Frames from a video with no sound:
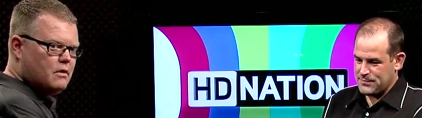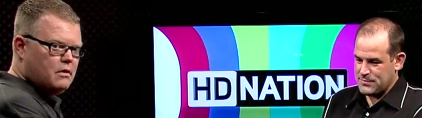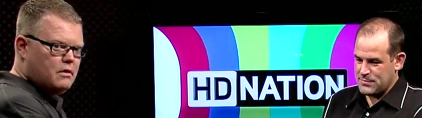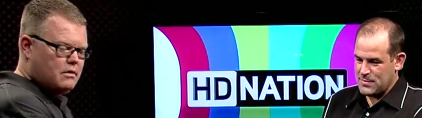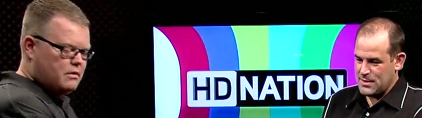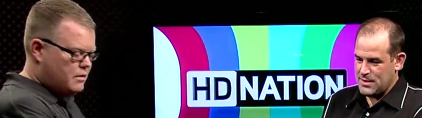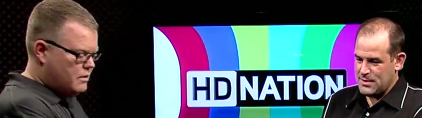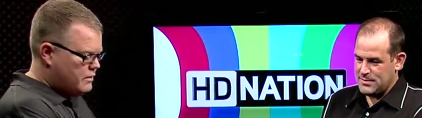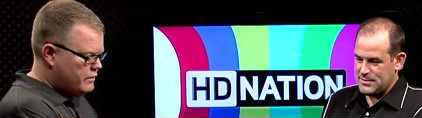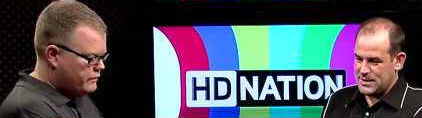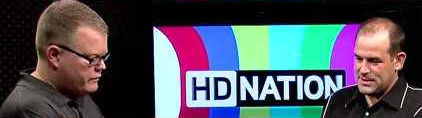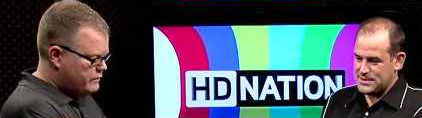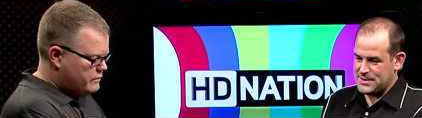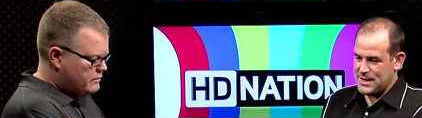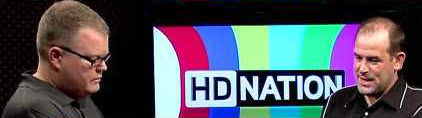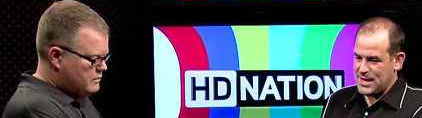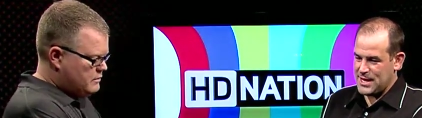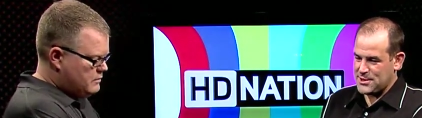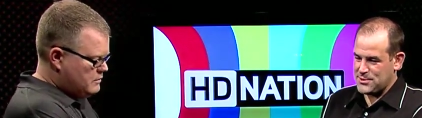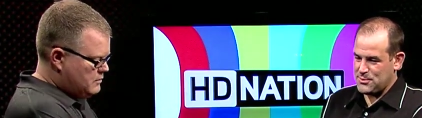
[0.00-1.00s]
Speaker 1: Yes. That's
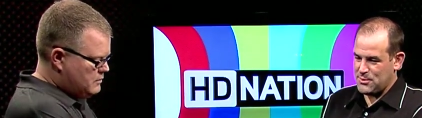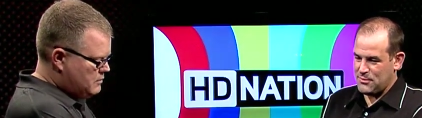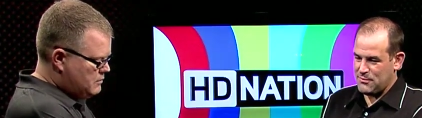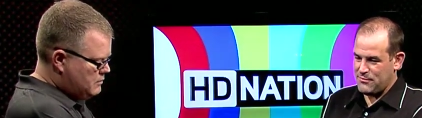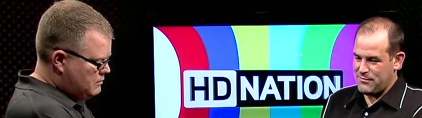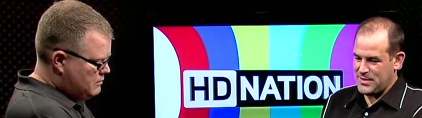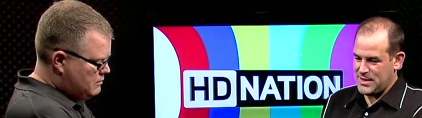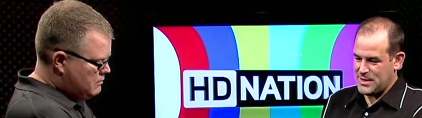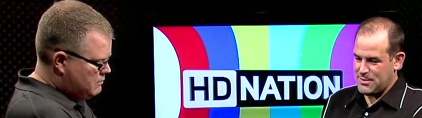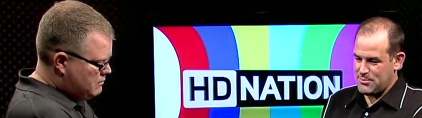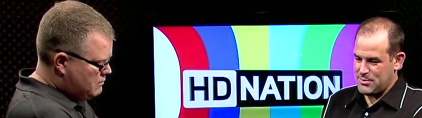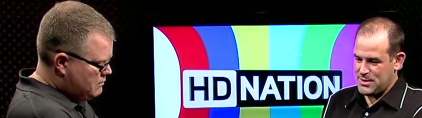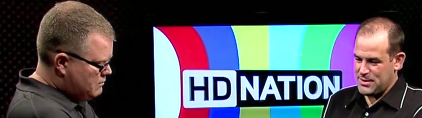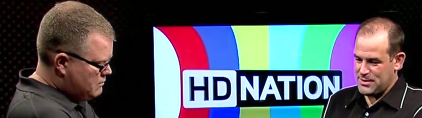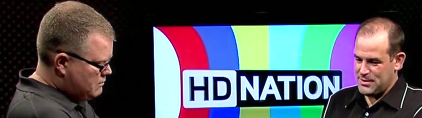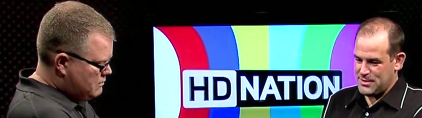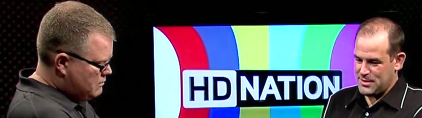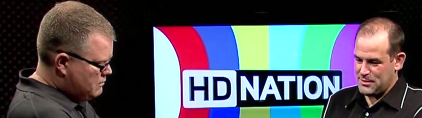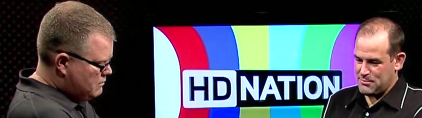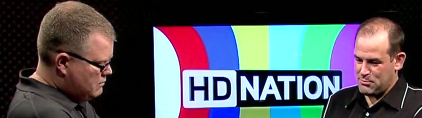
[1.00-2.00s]
the actual VIA
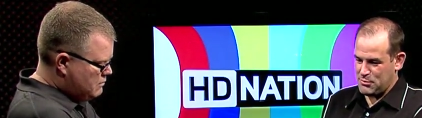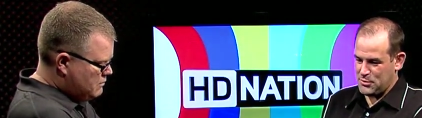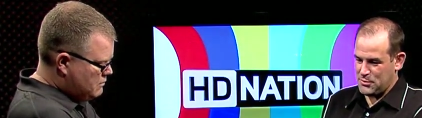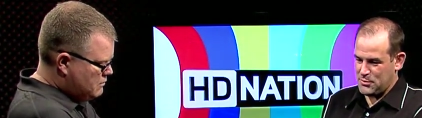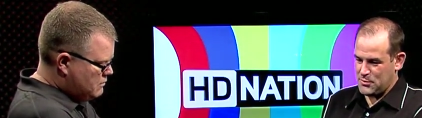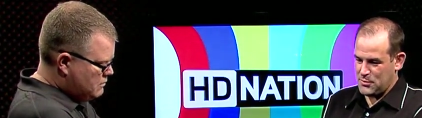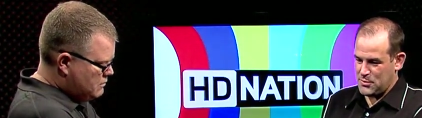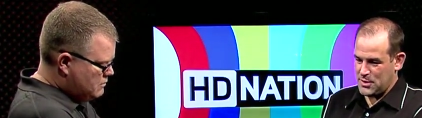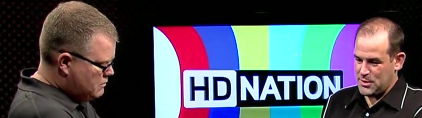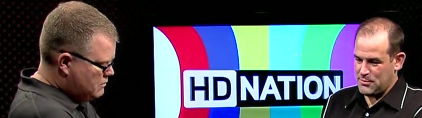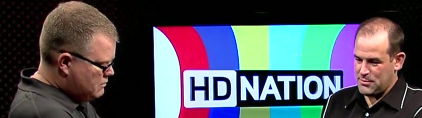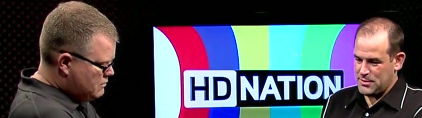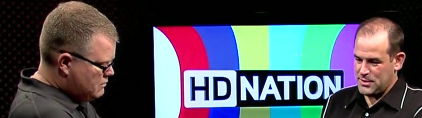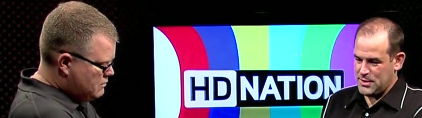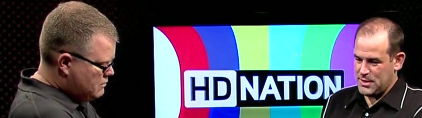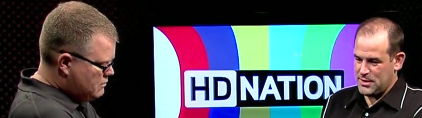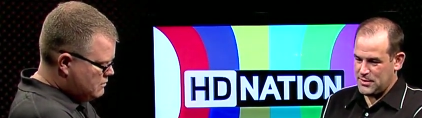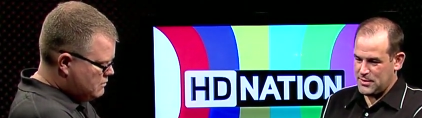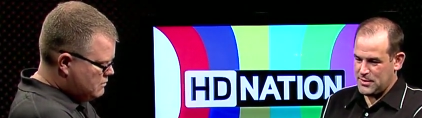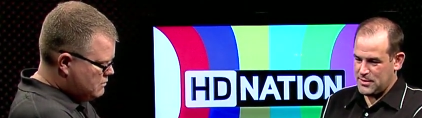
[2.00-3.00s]
button, that blue and white
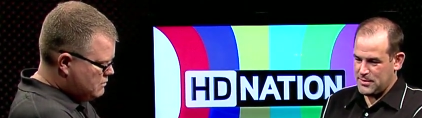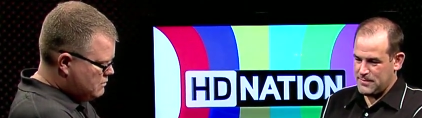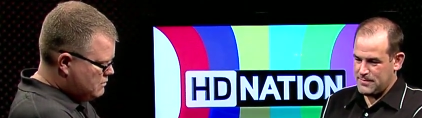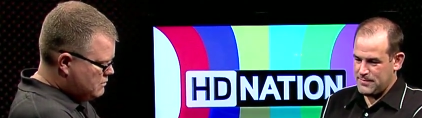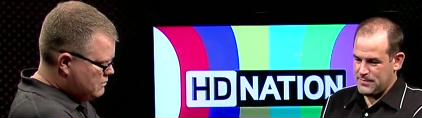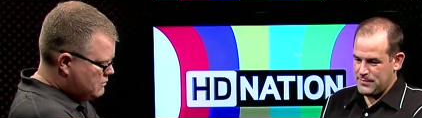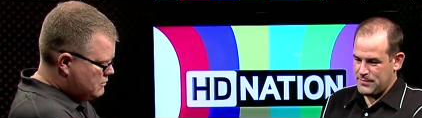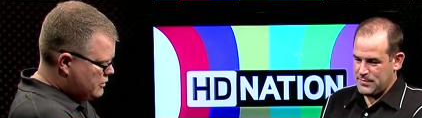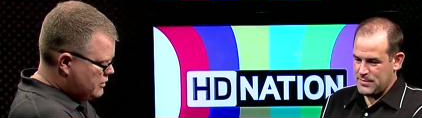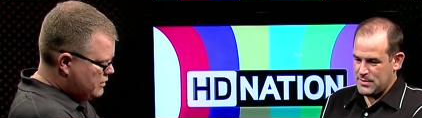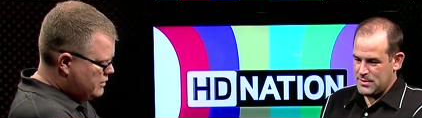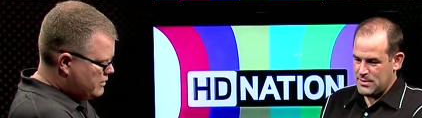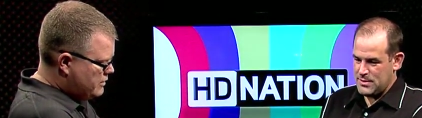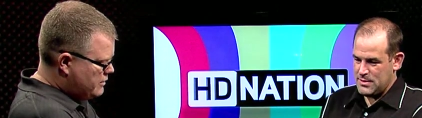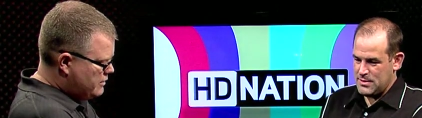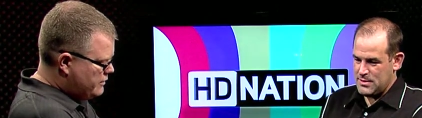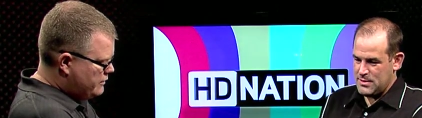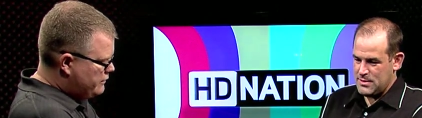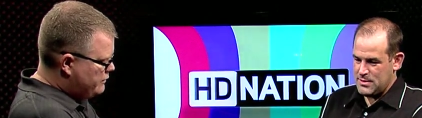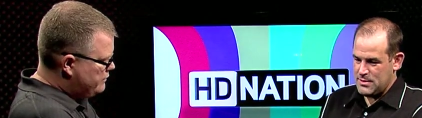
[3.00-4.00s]
one down there.
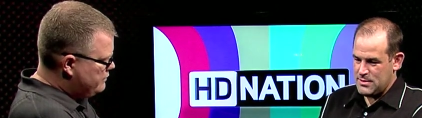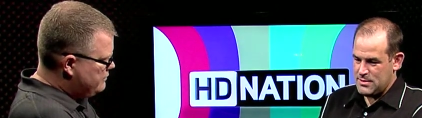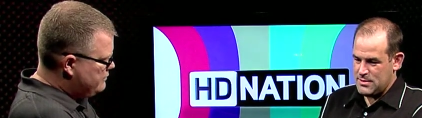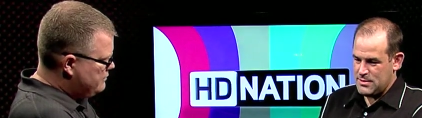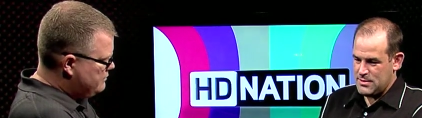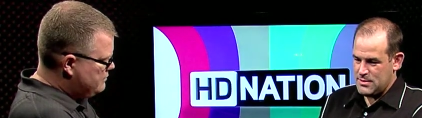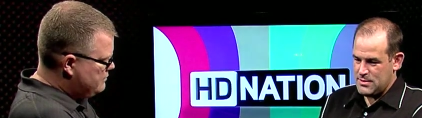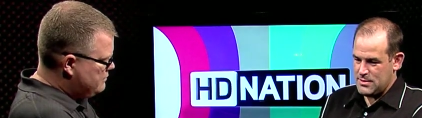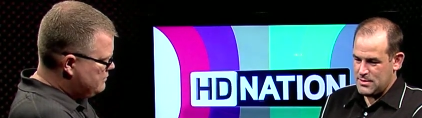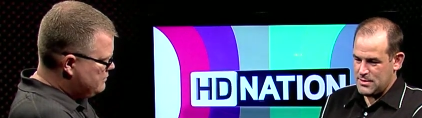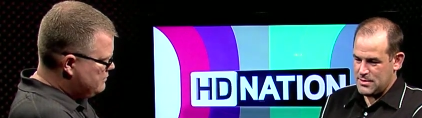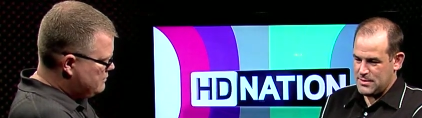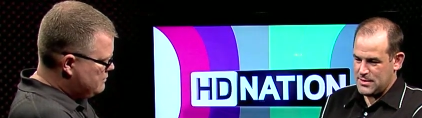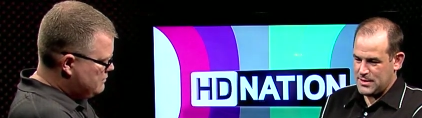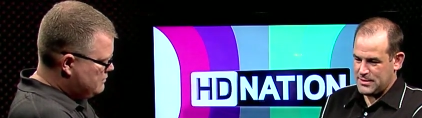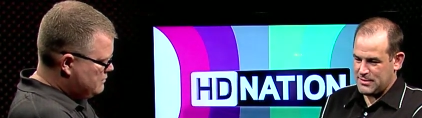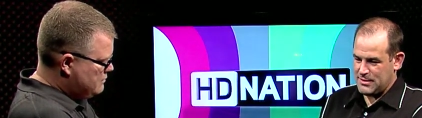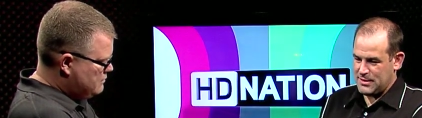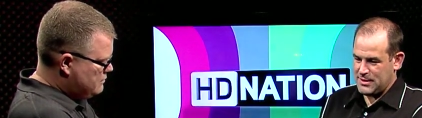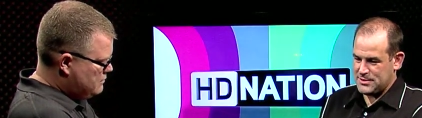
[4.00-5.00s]
Yes.
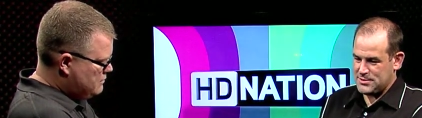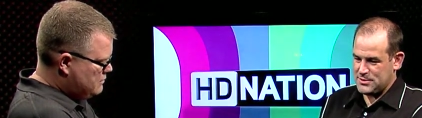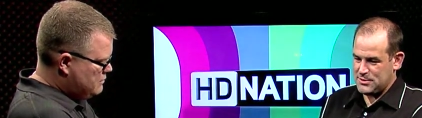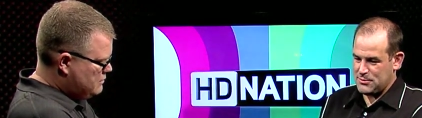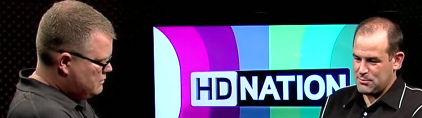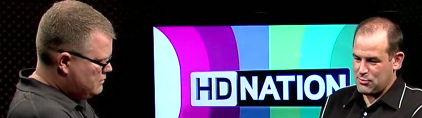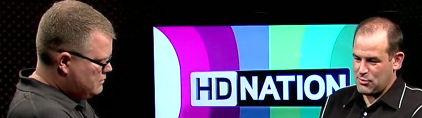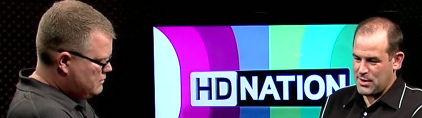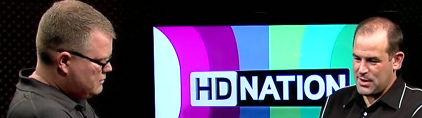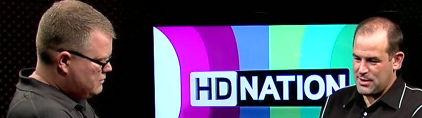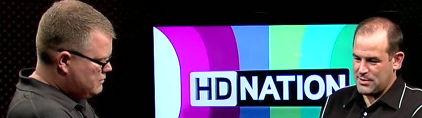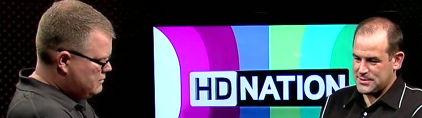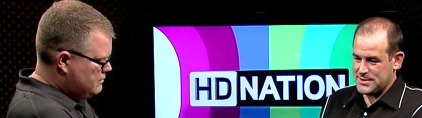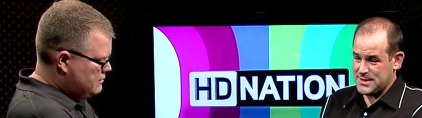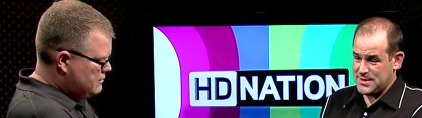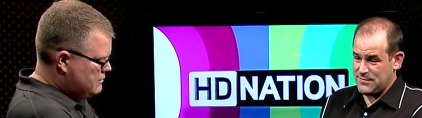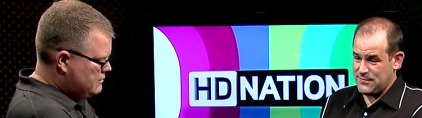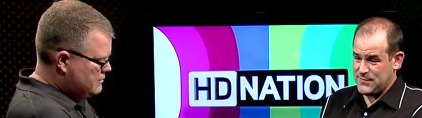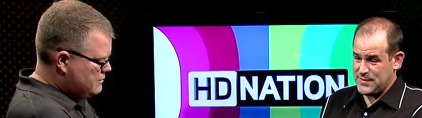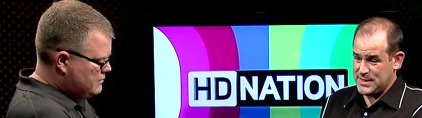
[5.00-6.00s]
And that lets you
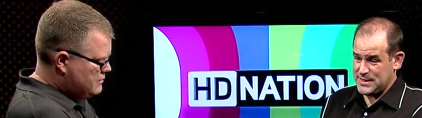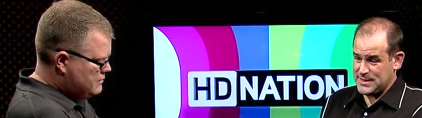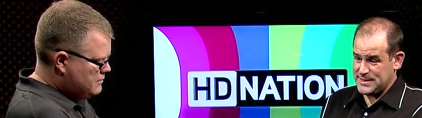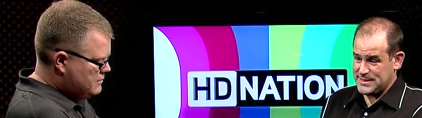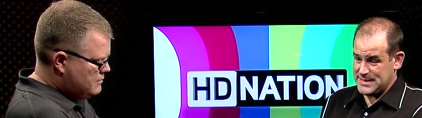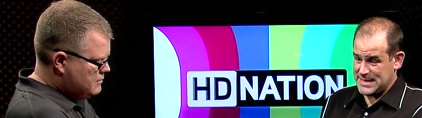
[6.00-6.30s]
browse the VIA